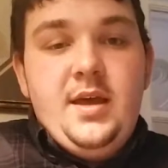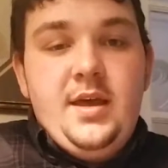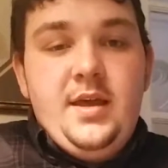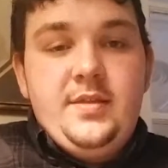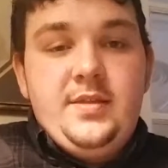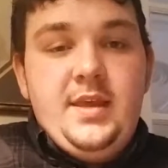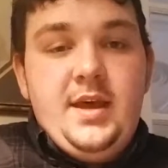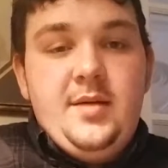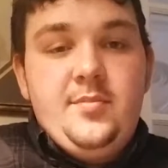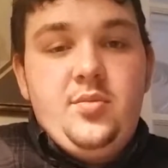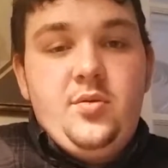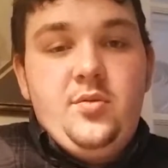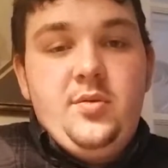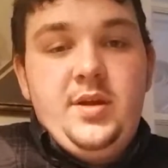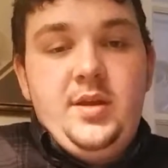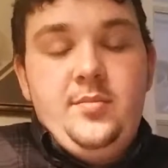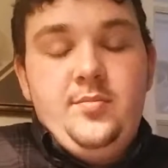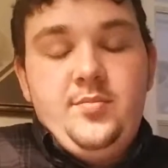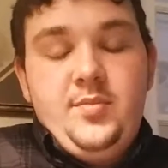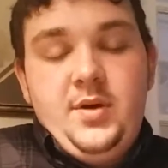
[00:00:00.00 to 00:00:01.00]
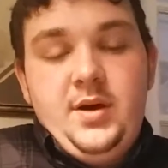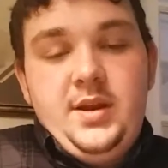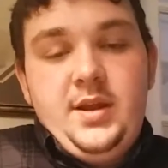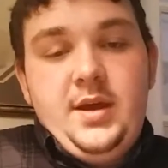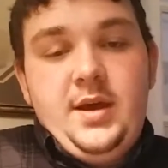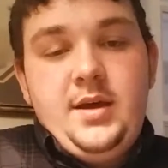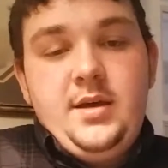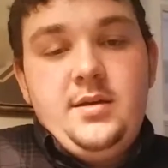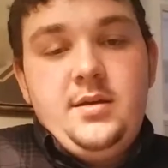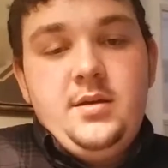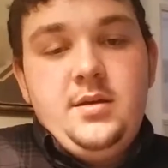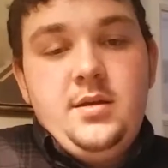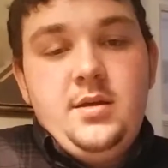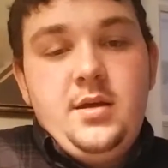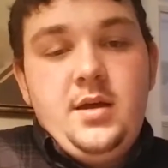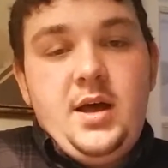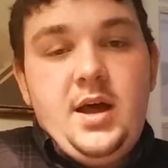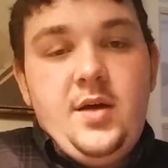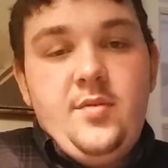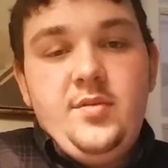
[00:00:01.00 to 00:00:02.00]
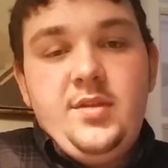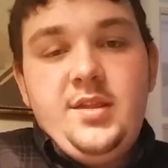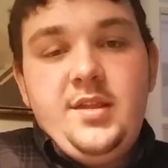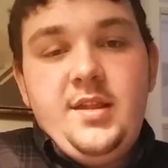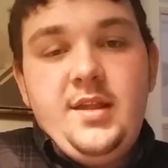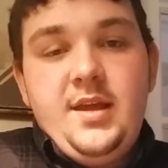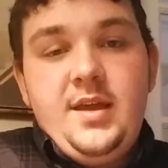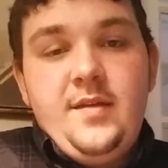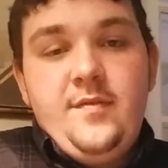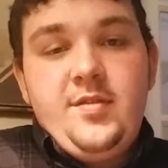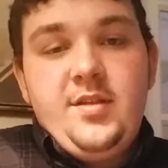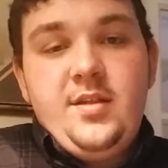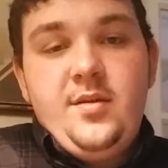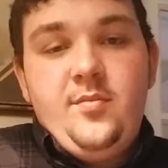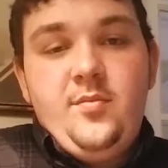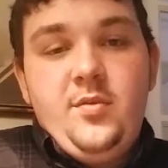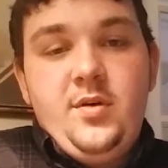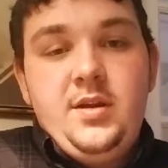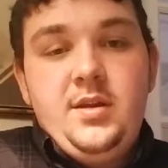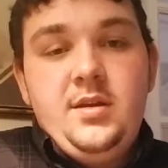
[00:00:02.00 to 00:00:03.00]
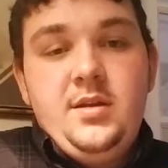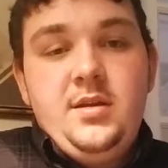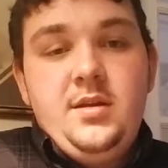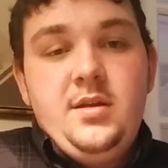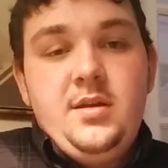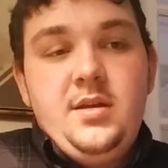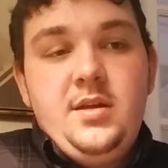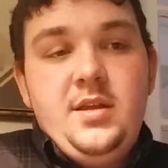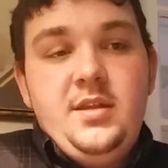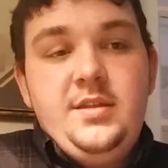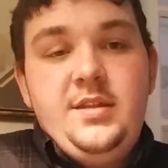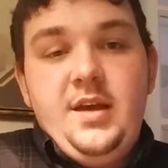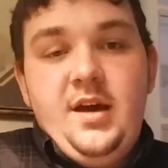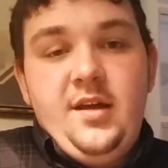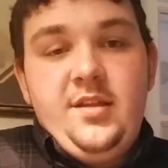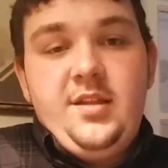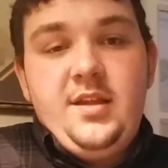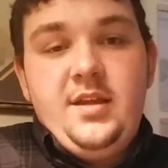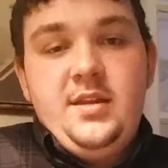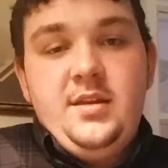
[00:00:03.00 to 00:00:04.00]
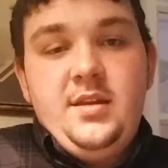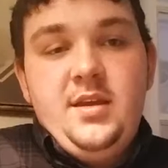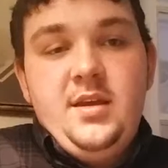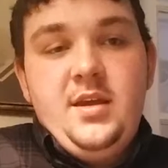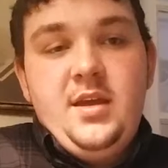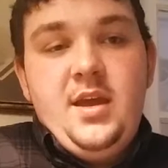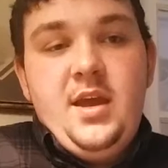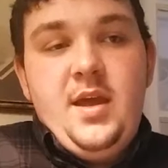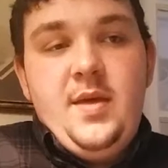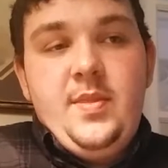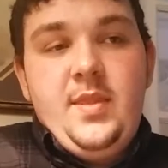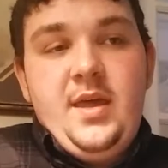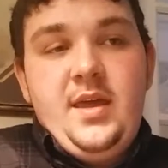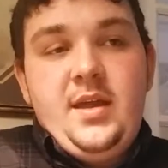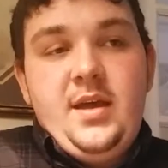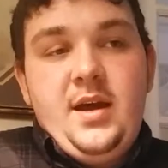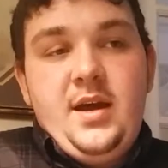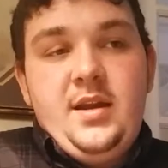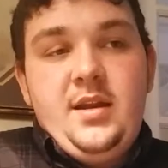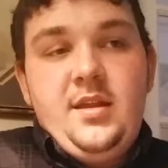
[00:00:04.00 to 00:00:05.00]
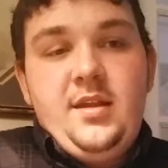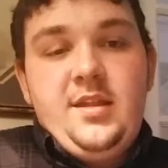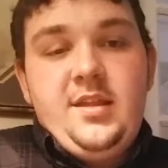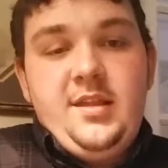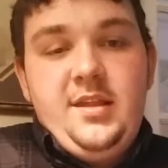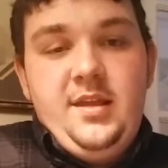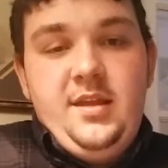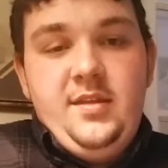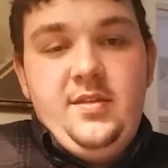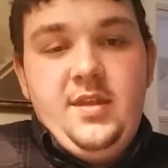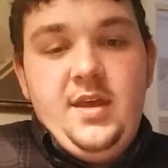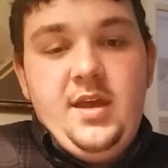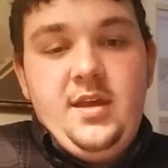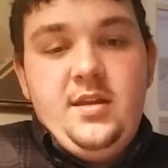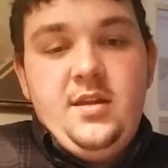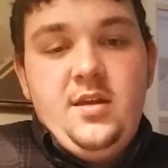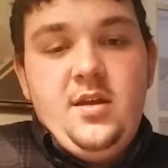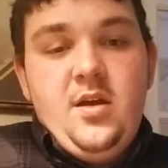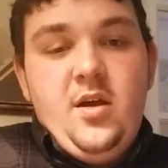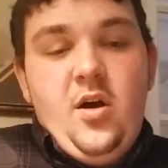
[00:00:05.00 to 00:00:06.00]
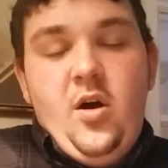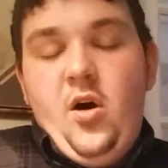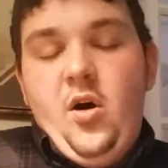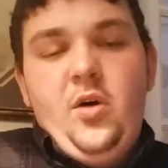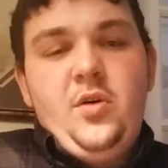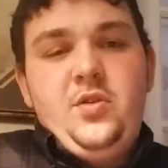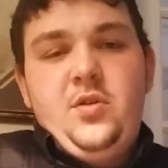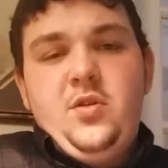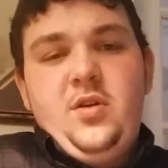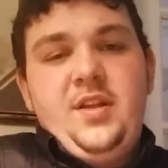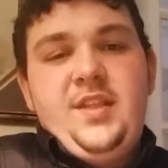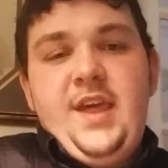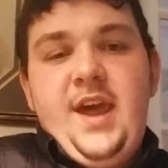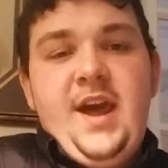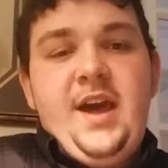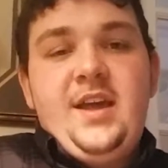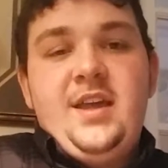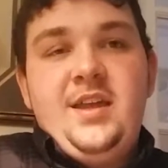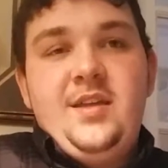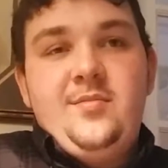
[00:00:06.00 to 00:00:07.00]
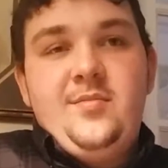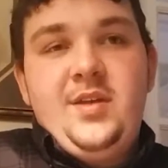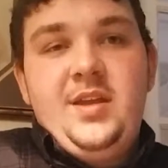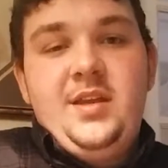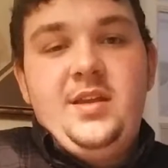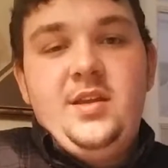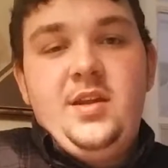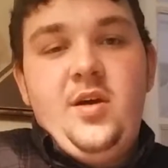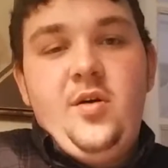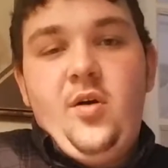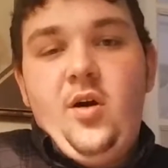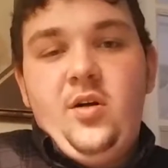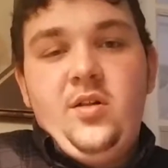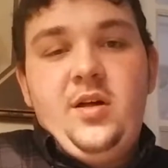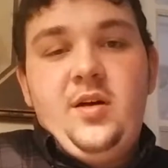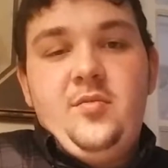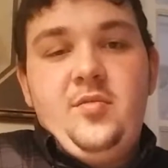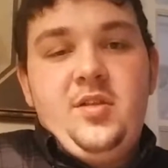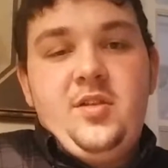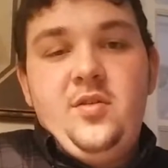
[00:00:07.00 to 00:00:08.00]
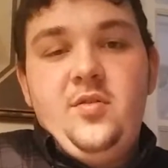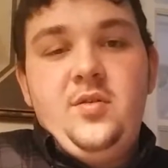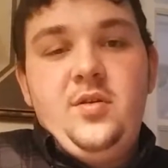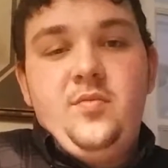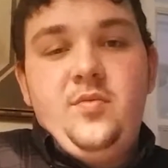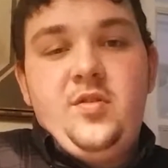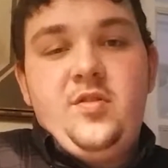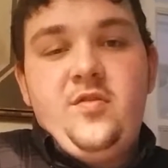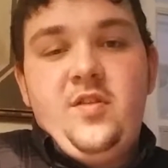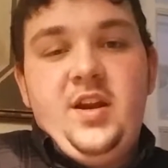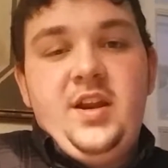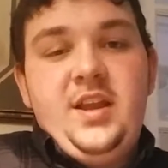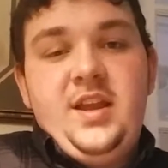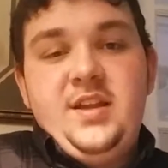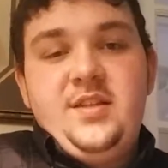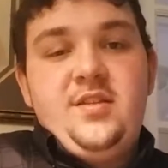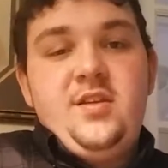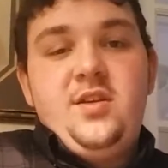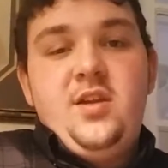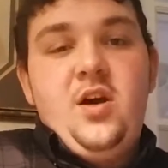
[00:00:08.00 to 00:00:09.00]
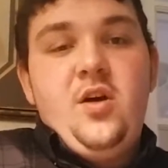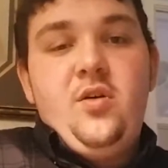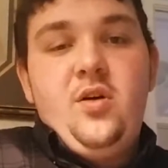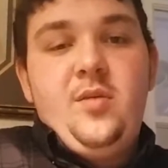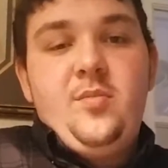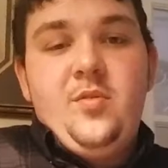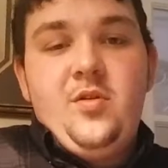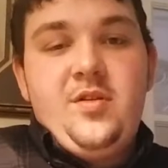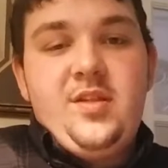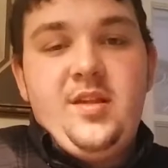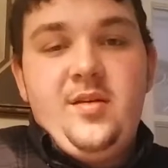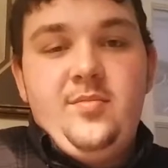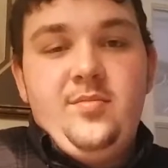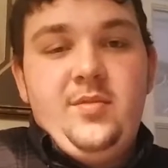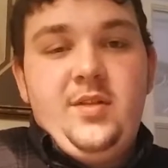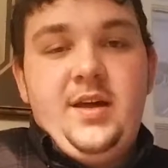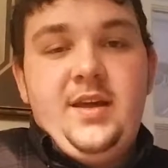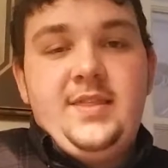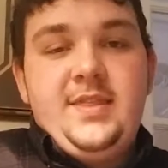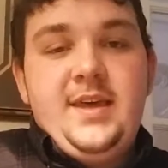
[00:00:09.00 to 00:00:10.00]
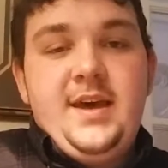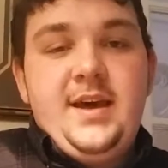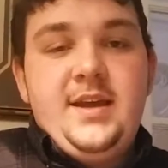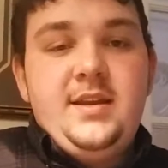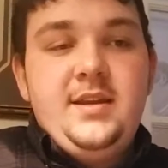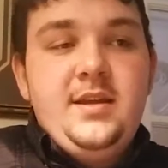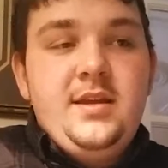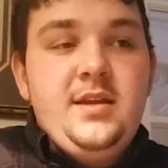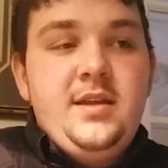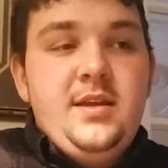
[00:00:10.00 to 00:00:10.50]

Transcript: at that point. But I would say if someone doesn't, and they kind of see that, oh, they're attacking me, all I was doing was trying to get to know them or something like that,